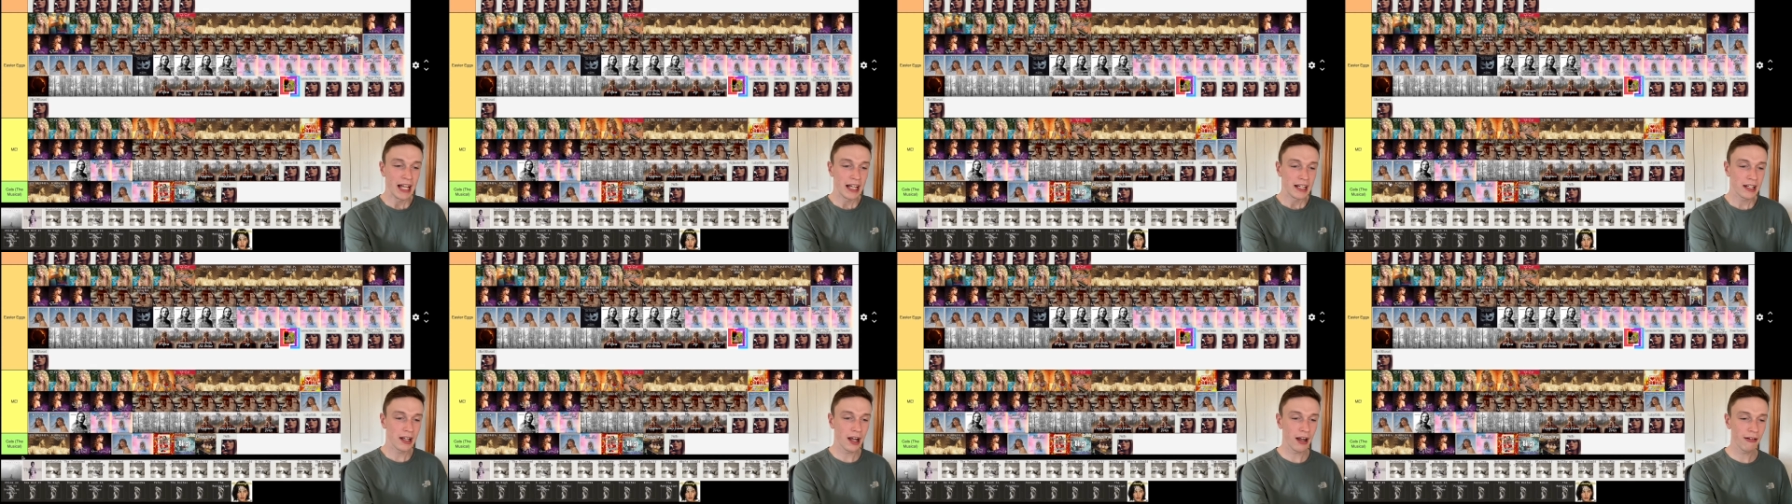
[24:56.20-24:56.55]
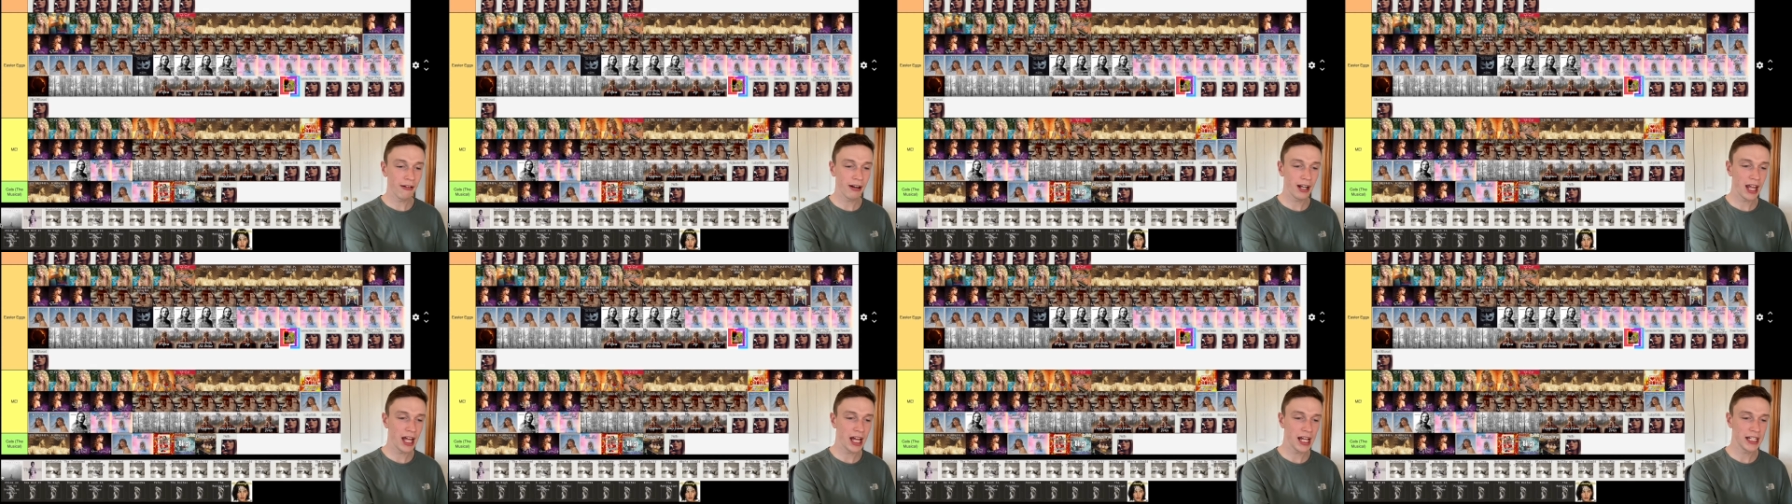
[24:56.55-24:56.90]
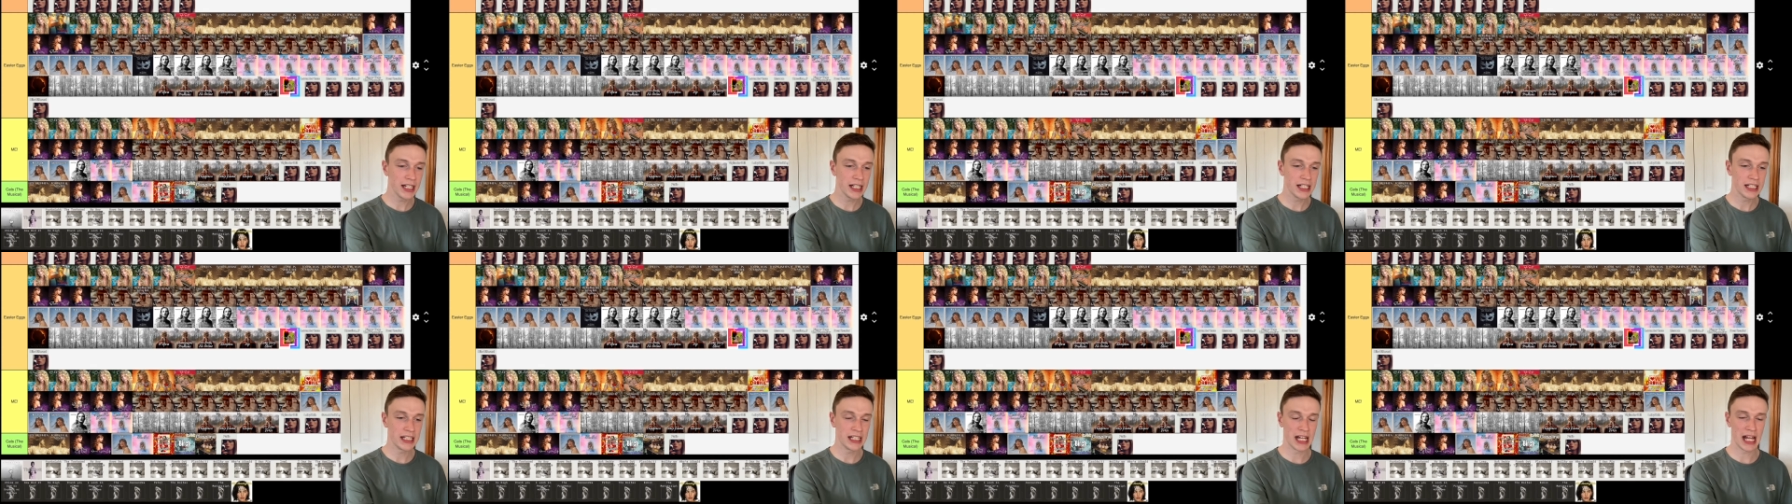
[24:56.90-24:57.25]

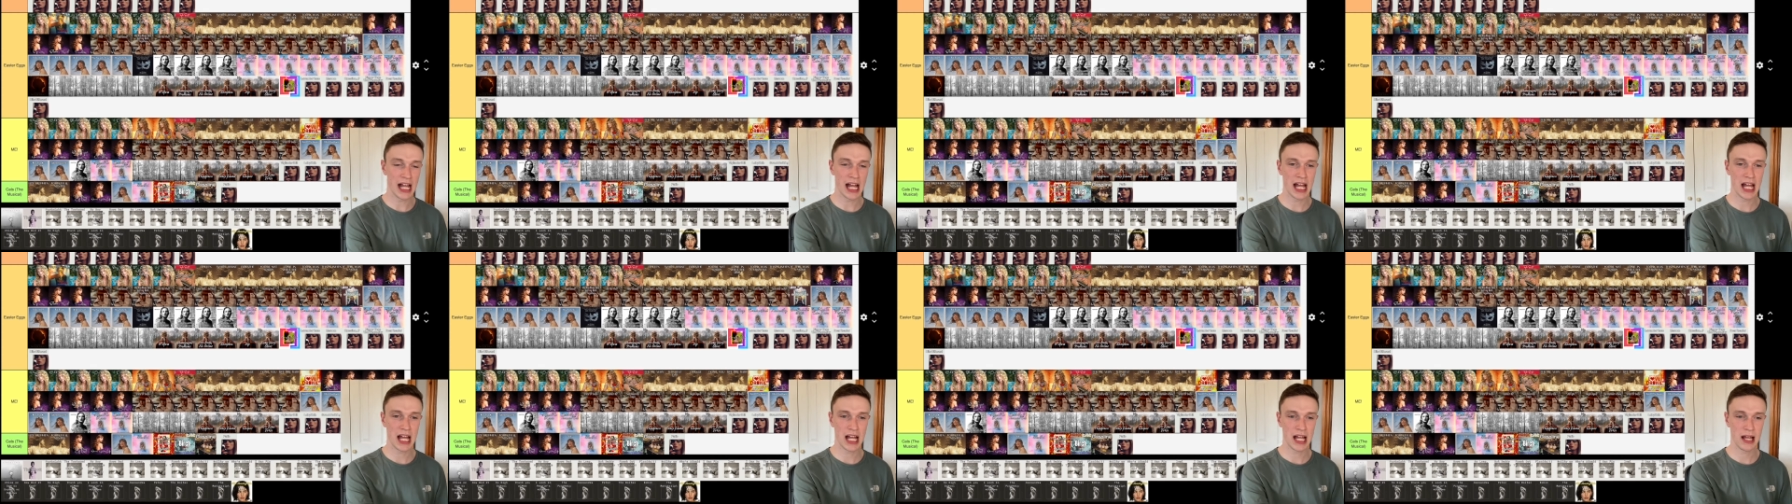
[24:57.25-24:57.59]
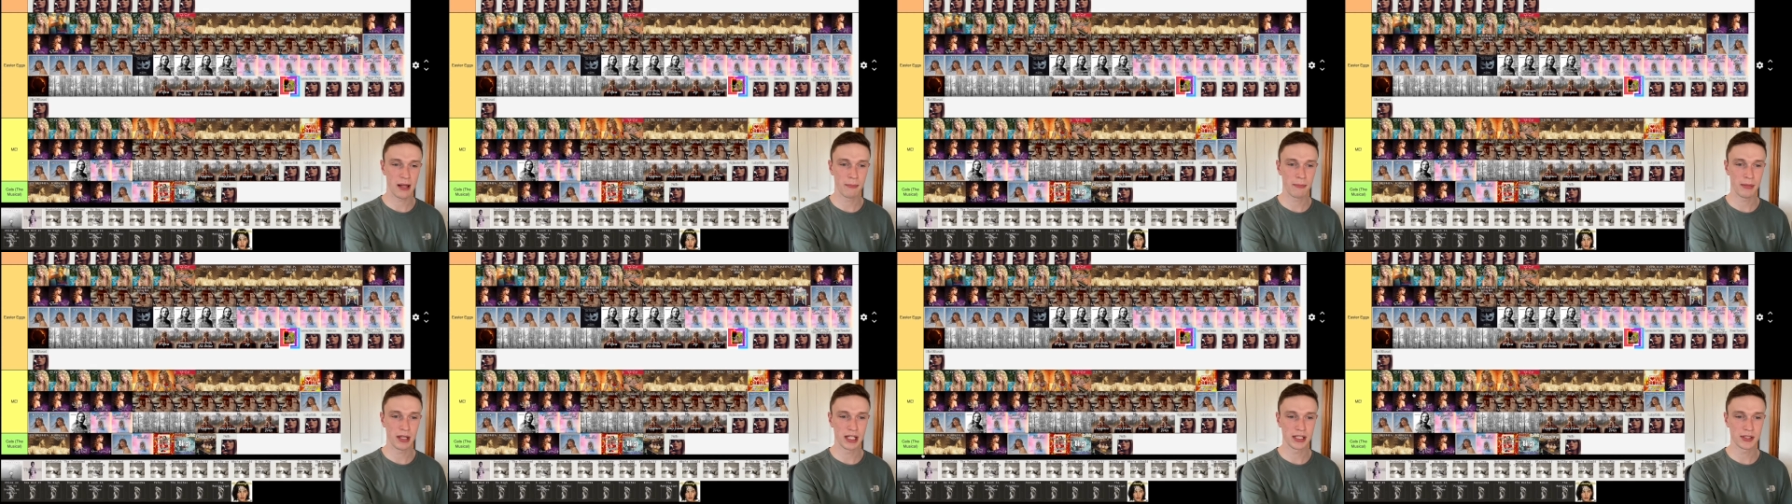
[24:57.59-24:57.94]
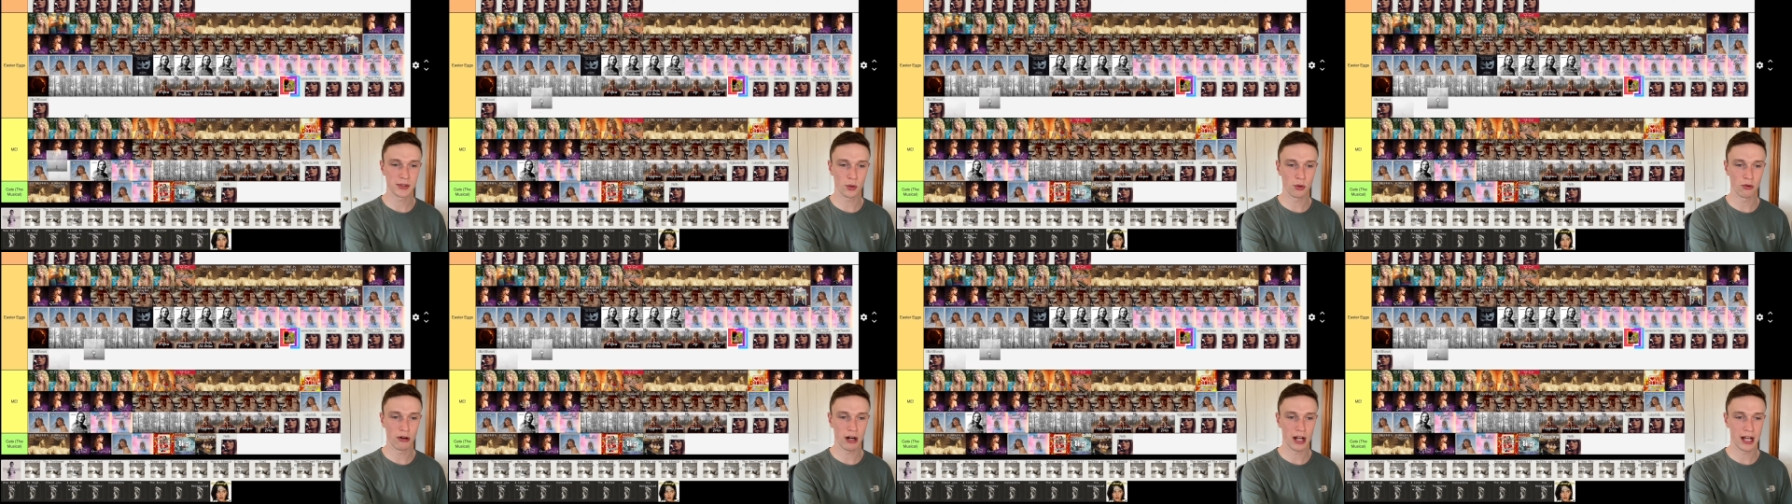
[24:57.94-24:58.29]
Carolina, um, it's
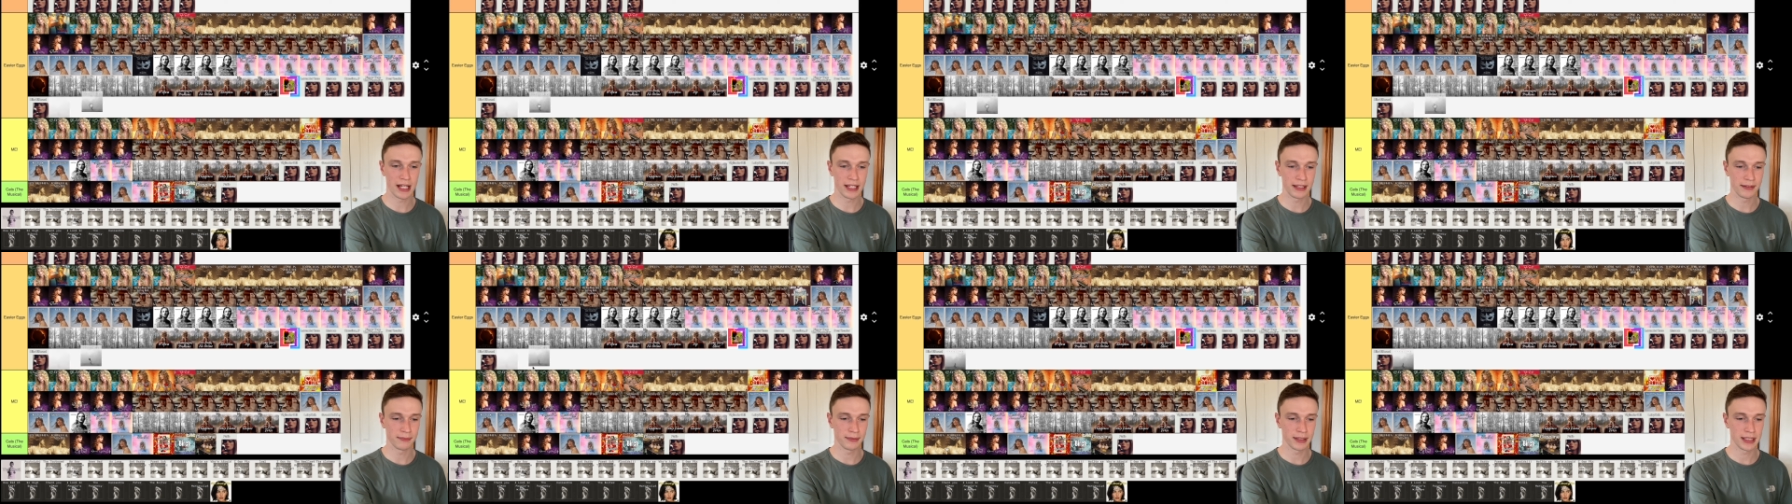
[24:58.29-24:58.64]
all right.